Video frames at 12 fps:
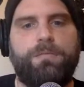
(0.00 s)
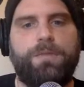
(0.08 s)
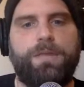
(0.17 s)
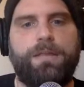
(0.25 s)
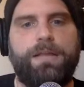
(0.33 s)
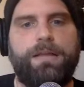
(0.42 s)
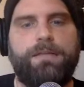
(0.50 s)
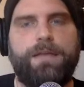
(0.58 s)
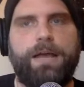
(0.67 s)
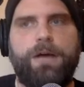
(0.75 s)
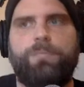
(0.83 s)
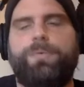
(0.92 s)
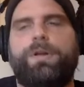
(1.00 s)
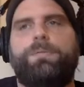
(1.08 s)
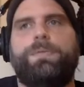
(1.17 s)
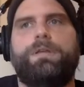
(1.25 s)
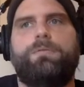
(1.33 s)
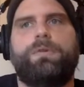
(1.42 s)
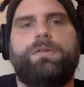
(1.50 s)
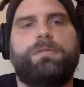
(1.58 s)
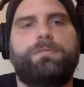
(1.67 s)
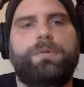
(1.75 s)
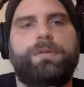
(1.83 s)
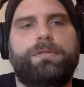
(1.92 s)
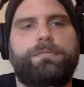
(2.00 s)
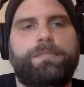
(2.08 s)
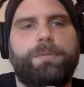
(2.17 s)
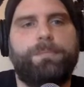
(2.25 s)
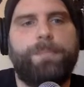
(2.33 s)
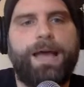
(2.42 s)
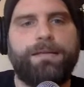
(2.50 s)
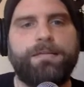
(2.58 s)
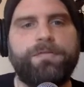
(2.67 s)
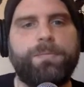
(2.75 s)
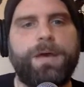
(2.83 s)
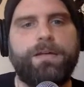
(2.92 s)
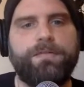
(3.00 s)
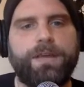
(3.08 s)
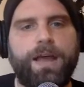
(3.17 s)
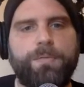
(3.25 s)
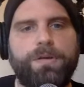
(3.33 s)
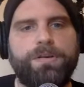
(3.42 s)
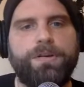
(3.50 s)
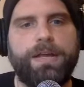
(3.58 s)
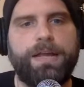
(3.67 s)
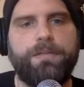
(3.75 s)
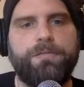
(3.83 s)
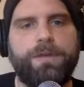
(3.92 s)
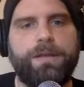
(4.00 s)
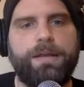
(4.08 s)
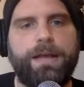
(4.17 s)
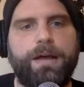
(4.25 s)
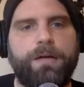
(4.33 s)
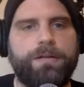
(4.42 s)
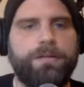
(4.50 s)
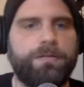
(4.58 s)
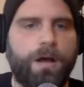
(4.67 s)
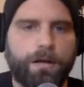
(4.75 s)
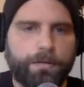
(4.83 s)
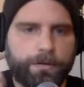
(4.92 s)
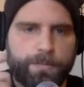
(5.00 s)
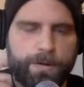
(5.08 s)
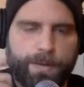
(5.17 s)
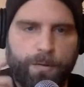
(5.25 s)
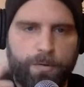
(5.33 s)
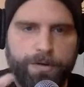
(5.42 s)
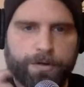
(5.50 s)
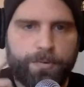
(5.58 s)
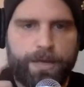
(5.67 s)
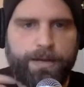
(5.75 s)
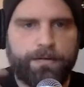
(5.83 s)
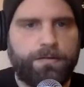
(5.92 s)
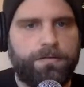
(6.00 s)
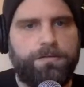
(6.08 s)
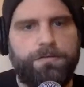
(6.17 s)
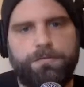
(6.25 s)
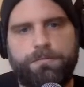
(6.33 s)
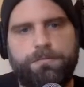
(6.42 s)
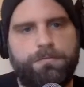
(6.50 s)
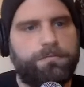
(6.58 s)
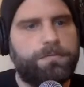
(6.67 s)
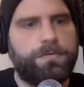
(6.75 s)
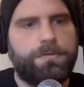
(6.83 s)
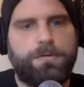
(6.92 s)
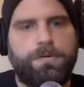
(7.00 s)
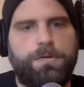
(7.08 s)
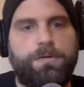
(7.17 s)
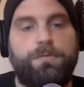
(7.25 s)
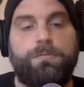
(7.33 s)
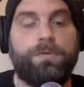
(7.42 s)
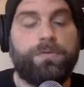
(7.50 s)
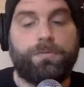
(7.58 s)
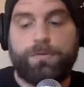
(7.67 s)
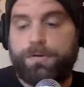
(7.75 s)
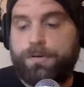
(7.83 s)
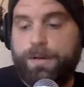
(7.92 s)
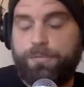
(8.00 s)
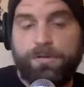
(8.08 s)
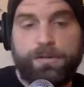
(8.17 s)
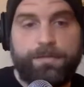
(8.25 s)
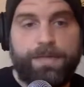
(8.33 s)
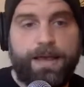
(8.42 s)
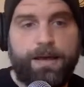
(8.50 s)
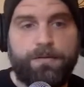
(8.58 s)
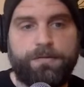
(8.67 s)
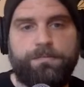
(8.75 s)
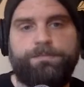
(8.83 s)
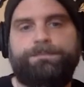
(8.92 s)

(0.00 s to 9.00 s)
that's out. But I mean, with a massive amount of time on your hands right now, can you talk a little bit about what you're planning to do once we're able to leave the house?